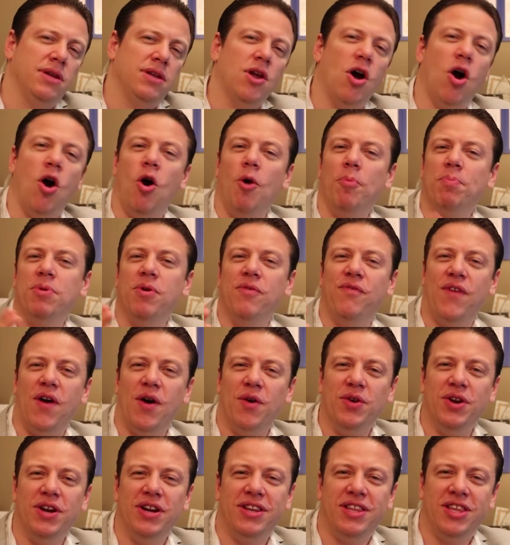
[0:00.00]
Now, I hope you
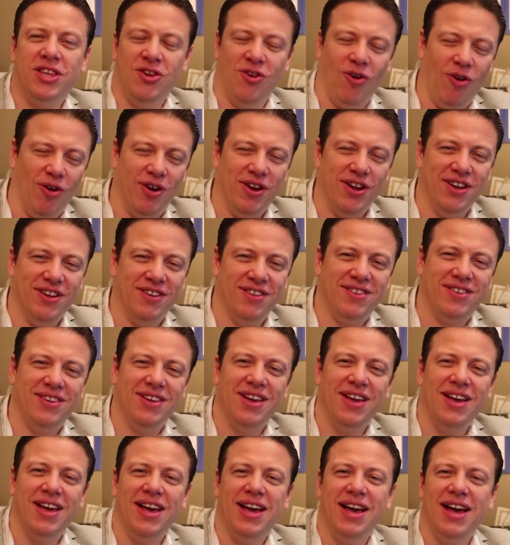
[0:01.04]
found it curious.
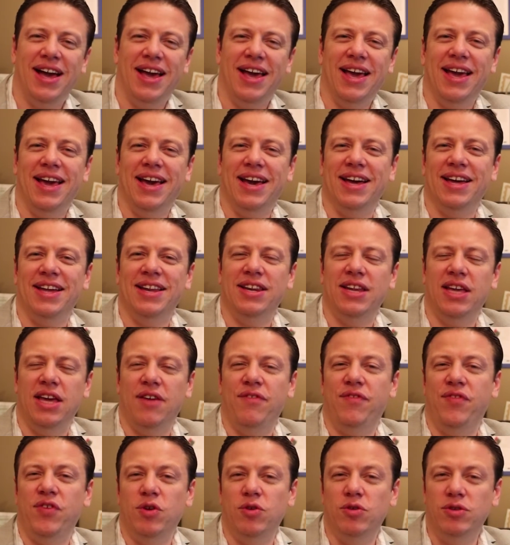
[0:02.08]
And
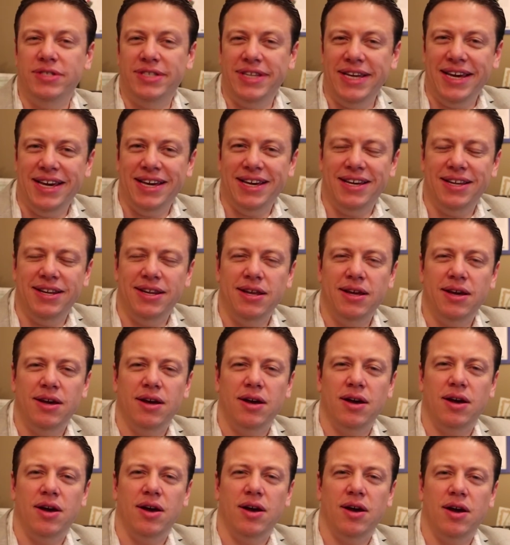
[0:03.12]
if you did,
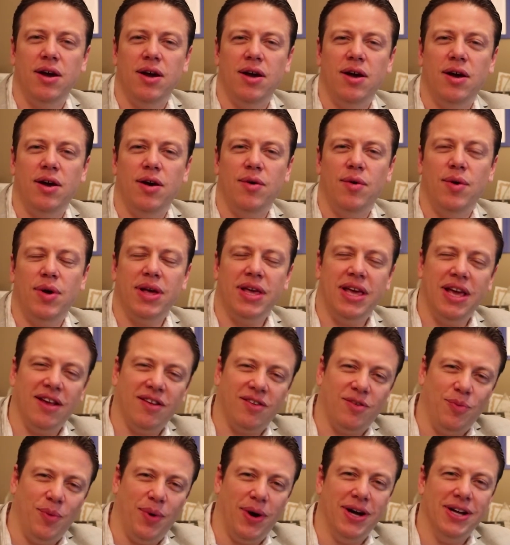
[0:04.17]
well,
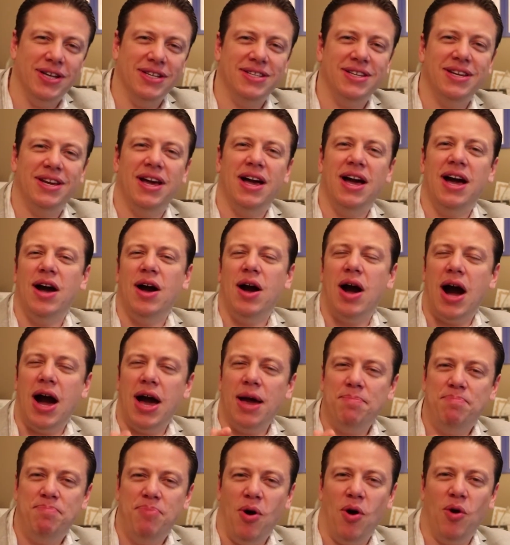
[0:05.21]
guess what?
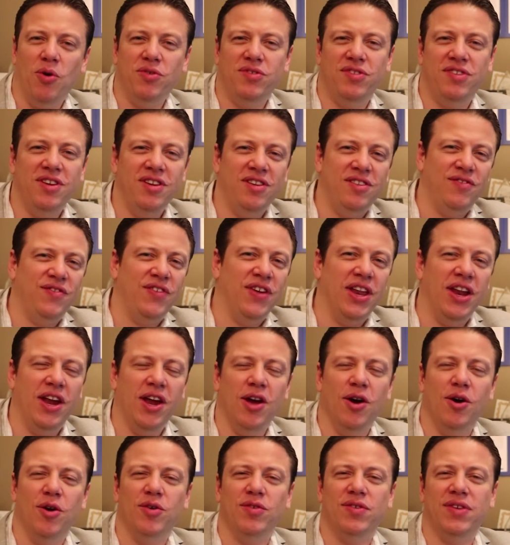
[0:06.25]
I post these
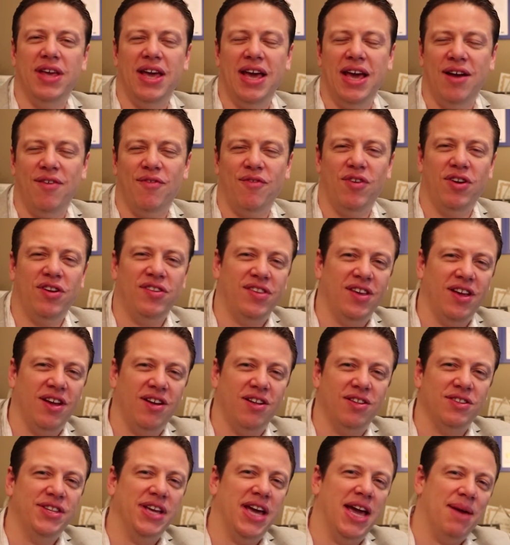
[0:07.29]
videos every
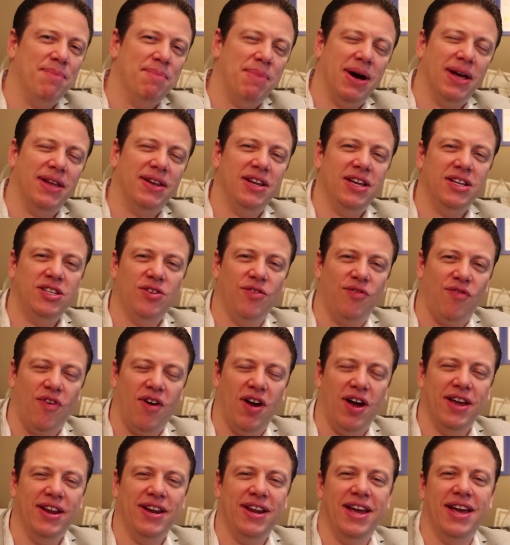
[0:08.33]
single day, Monday to
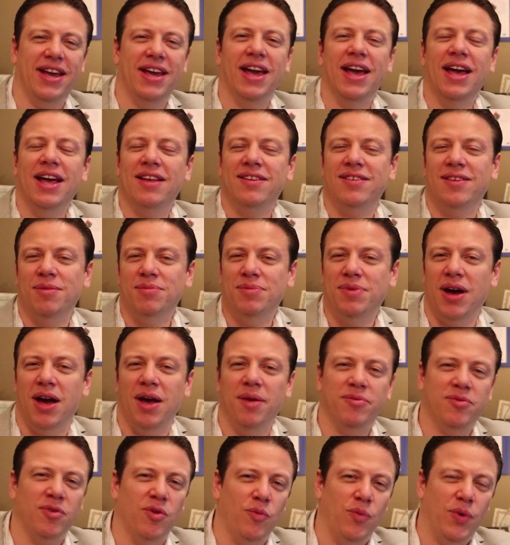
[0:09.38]
Friday,
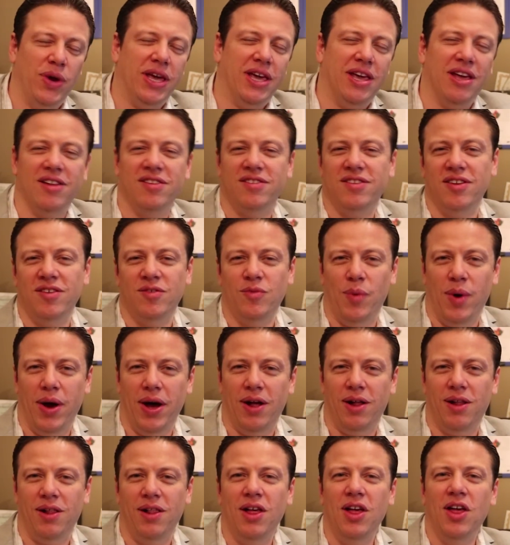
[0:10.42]
sometimes on weekends as
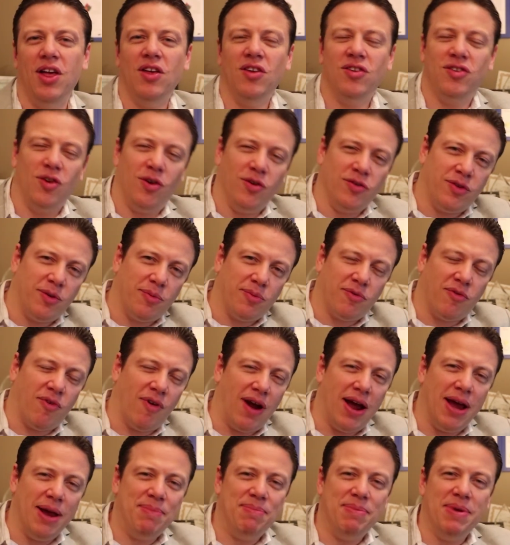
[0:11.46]
well. So
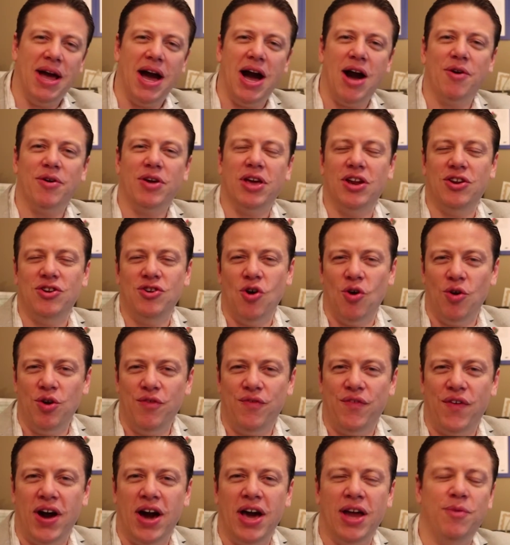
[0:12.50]
subscribe now, get
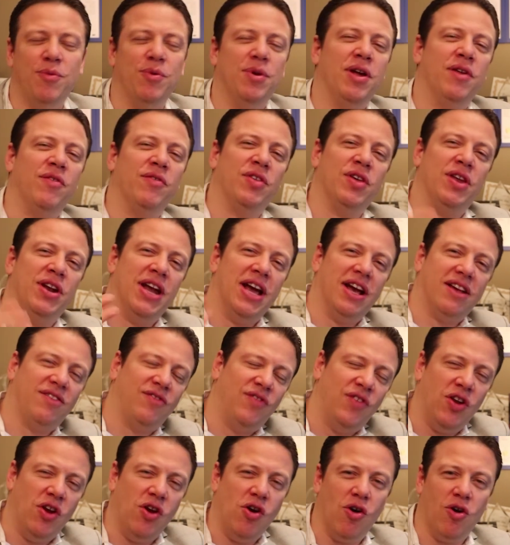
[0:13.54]
notified whenever the next
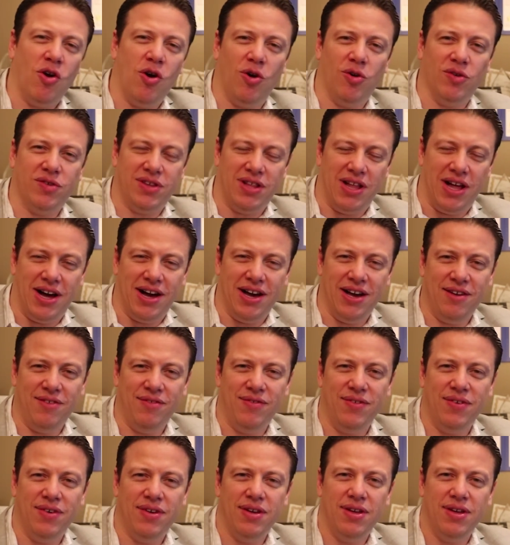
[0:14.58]
video goes live.